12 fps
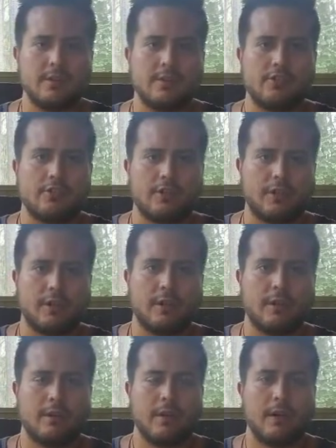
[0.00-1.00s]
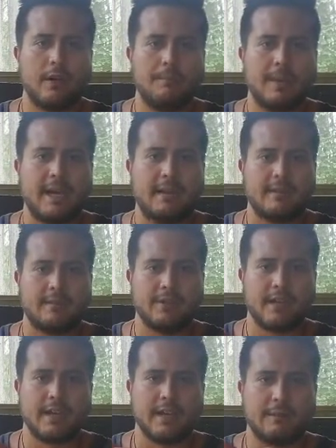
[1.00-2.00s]
You're just going to
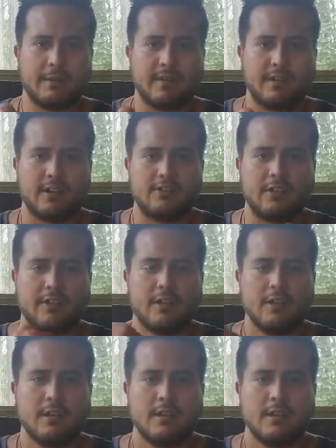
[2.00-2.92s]
passively kind of massage it.